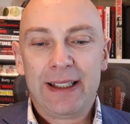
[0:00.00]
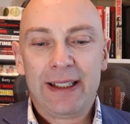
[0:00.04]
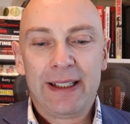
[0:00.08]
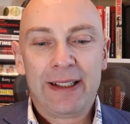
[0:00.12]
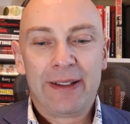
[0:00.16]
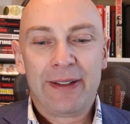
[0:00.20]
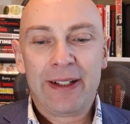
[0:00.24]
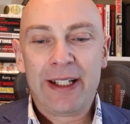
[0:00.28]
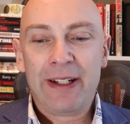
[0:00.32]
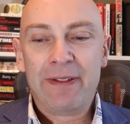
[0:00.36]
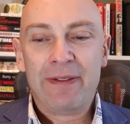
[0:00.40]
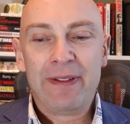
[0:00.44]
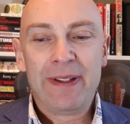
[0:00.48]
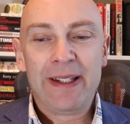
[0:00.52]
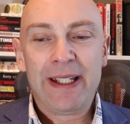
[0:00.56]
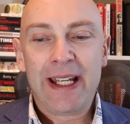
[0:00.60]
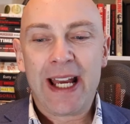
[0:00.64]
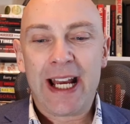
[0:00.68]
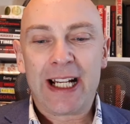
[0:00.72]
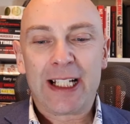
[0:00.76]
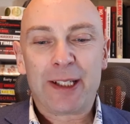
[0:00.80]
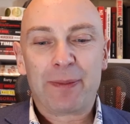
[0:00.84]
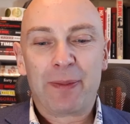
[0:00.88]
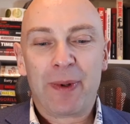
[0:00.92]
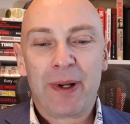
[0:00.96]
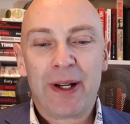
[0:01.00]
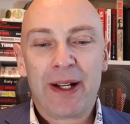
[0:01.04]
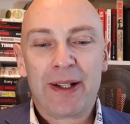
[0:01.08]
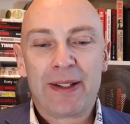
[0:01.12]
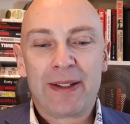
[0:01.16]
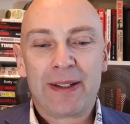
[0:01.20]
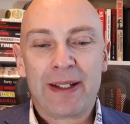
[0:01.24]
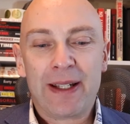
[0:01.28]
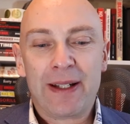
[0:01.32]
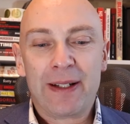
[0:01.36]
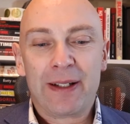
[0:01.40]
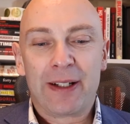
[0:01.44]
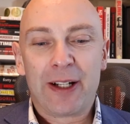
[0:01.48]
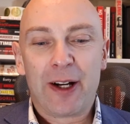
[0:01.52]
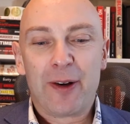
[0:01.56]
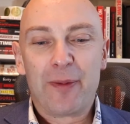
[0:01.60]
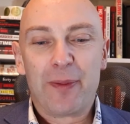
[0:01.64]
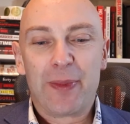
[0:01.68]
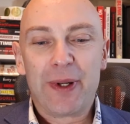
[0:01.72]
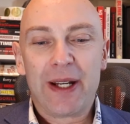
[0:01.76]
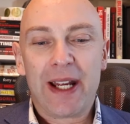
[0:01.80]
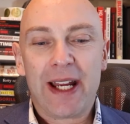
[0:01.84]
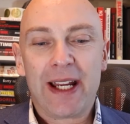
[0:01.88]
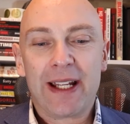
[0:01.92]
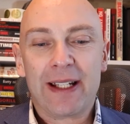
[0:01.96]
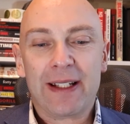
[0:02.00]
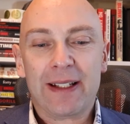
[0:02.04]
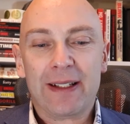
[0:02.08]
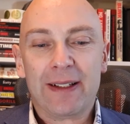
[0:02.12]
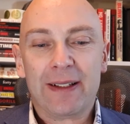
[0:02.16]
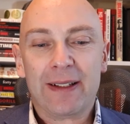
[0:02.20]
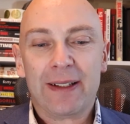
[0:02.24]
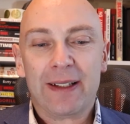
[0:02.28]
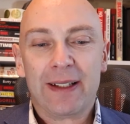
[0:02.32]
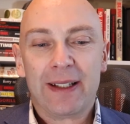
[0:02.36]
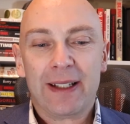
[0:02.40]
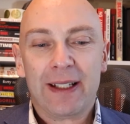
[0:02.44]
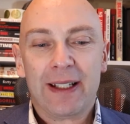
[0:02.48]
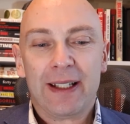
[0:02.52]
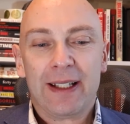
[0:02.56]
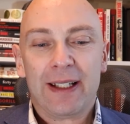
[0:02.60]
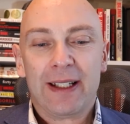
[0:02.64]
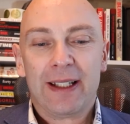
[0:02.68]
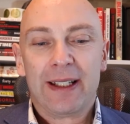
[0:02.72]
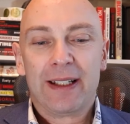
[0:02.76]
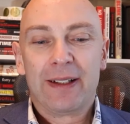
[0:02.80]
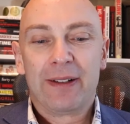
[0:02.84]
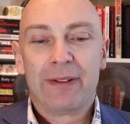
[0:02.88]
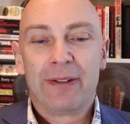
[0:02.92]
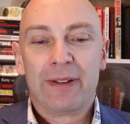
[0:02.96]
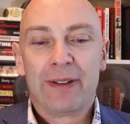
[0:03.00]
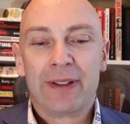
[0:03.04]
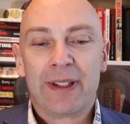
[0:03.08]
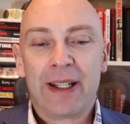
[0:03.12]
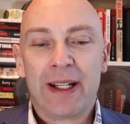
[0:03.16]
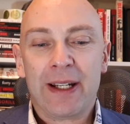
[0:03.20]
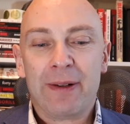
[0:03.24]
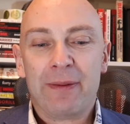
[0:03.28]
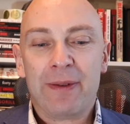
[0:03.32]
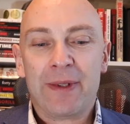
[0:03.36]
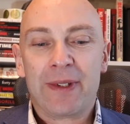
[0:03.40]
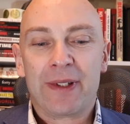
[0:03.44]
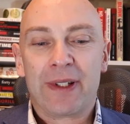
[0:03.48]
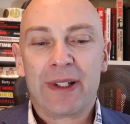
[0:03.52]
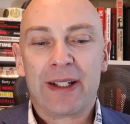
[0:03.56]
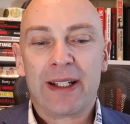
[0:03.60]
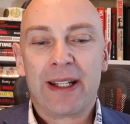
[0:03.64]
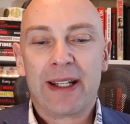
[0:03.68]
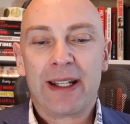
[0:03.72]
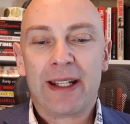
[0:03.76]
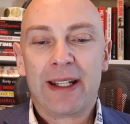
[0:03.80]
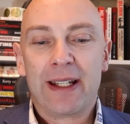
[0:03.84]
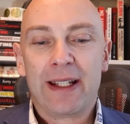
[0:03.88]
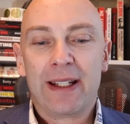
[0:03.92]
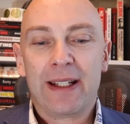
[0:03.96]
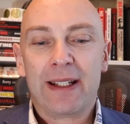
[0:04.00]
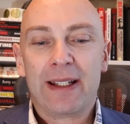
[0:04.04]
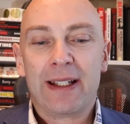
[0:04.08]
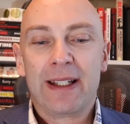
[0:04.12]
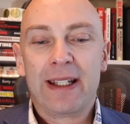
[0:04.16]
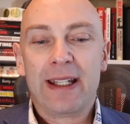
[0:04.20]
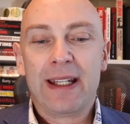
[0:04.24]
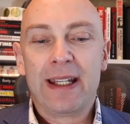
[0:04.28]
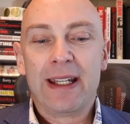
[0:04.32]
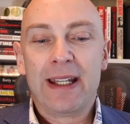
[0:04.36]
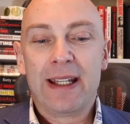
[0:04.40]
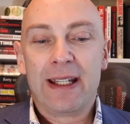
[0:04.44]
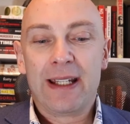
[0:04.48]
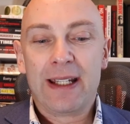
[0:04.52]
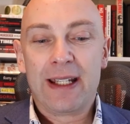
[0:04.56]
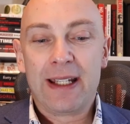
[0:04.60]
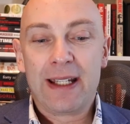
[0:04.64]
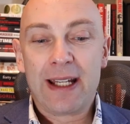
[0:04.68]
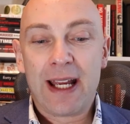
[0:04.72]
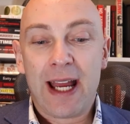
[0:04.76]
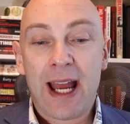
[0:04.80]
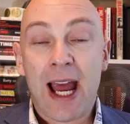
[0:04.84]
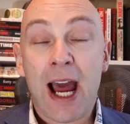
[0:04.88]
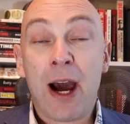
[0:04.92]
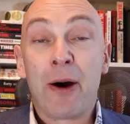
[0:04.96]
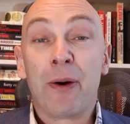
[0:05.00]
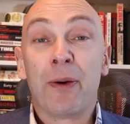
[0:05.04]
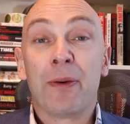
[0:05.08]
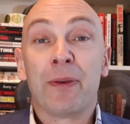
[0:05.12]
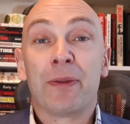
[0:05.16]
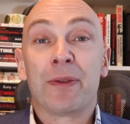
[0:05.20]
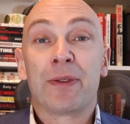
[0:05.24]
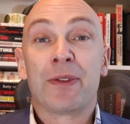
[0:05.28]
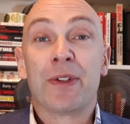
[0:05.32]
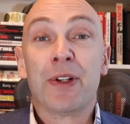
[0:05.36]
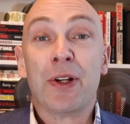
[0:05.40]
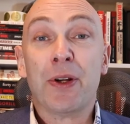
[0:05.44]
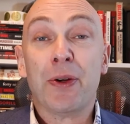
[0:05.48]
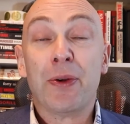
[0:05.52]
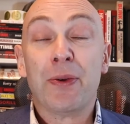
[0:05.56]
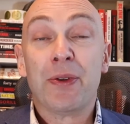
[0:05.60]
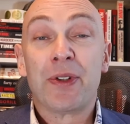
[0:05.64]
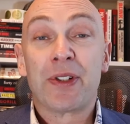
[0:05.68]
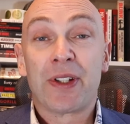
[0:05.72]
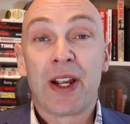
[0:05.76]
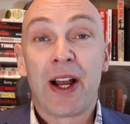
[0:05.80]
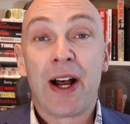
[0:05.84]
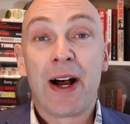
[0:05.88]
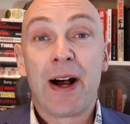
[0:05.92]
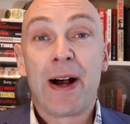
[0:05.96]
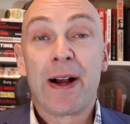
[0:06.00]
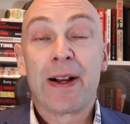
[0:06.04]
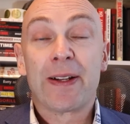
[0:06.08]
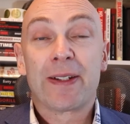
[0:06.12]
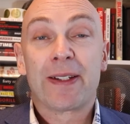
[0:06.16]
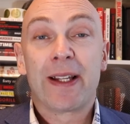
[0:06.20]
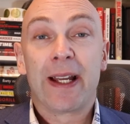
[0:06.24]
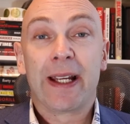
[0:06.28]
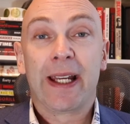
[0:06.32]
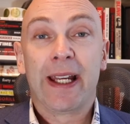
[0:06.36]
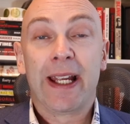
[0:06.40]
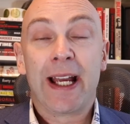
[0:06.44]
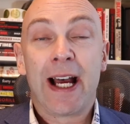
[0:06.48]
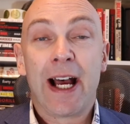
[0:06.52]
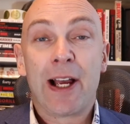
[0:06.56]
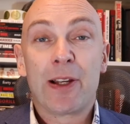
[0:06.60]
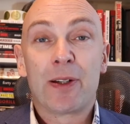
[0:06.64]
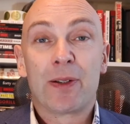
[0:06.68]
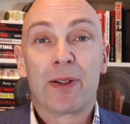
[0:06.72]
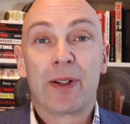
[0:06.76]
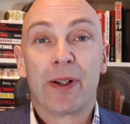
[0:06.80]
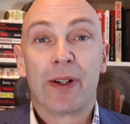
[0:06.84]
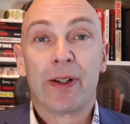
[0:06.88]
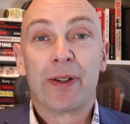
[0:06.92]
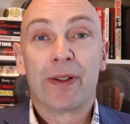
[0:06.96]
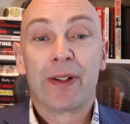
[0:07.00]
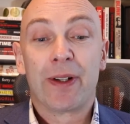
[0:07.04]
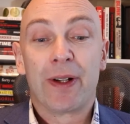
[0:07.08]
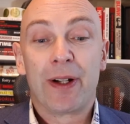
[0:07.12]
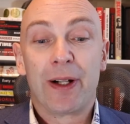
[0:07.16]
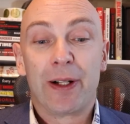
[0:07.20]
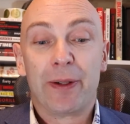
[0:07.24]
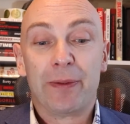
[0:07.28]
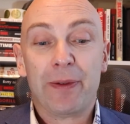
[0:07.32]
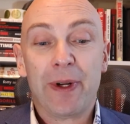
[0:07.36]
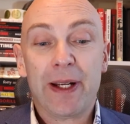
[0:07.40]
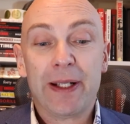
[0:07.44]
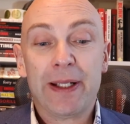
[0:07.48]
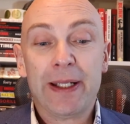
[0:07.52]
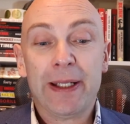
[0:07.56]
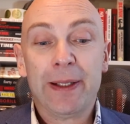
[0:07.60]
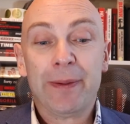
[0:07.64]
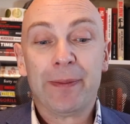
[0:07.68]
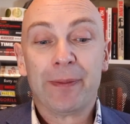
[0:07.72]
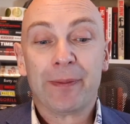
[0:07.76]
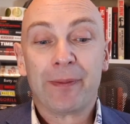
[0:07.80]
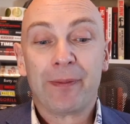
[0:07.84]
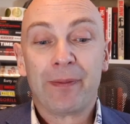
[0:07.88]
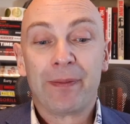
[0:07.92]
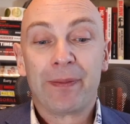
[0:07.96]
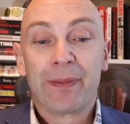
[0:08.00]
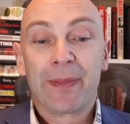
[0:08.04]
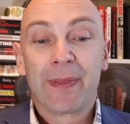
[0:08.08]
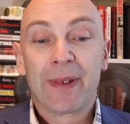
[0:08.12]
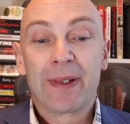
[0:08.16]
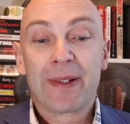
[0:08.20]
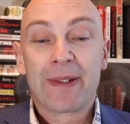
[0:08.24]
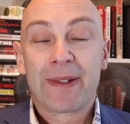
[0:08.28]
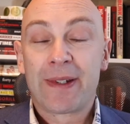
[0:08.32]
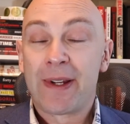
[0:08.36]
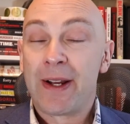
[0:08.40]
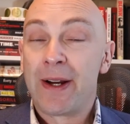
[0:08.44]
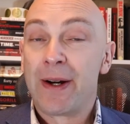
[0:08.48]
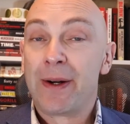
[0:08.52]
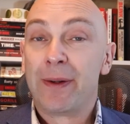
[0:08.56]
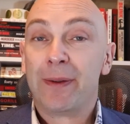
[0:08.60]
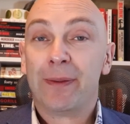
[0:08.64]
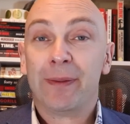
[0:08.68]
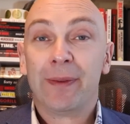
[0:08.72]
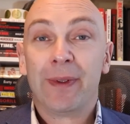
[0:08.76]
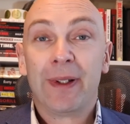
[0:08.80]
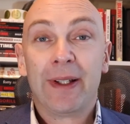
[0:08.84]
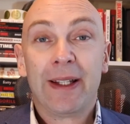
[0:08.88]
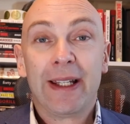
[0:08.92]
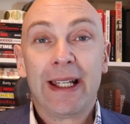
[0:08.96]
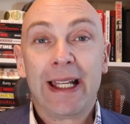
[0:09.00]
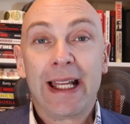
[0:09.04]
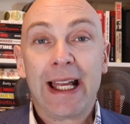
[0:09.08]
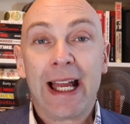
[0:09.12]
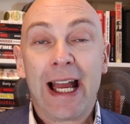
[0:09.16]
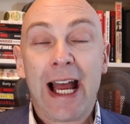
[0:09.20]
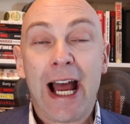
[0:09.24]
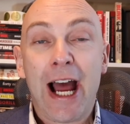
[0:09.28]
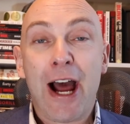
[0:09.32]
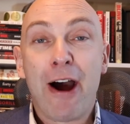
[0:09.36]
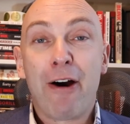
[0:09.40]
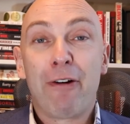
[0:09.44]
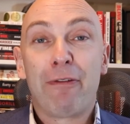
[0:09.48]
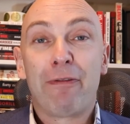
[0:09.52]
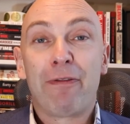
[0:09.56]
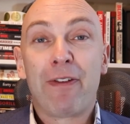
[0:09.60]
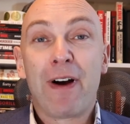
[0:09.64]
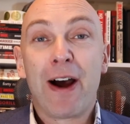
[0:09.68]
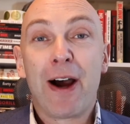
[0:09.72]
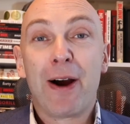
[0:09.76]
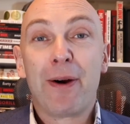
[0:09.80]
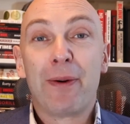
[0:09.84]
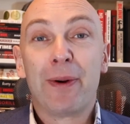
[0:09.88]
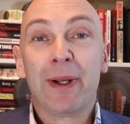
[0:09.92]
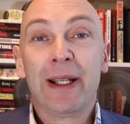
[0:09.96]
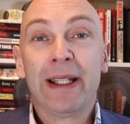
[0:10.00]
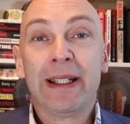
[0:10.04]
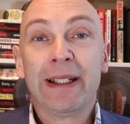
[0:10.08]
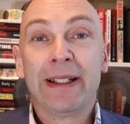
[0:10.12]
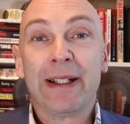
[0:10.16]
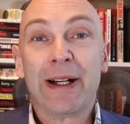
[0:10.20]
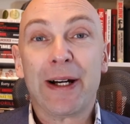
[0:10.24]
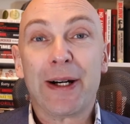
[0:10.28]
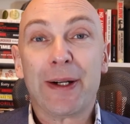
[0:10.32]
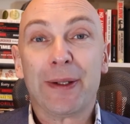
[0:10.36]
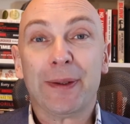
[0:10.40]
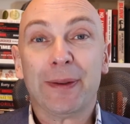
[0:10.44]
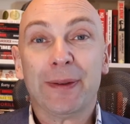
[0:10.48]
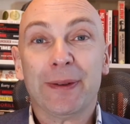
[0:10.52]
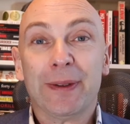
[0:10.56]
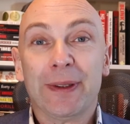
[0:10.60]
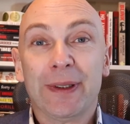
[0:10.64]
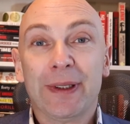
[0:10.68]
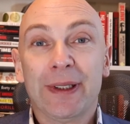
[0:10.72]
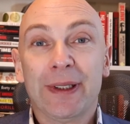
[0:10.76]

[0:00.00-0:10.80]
You know, even the experts didn't comprehend that it was going to outdo SARS like it has done already. So, how far will it go?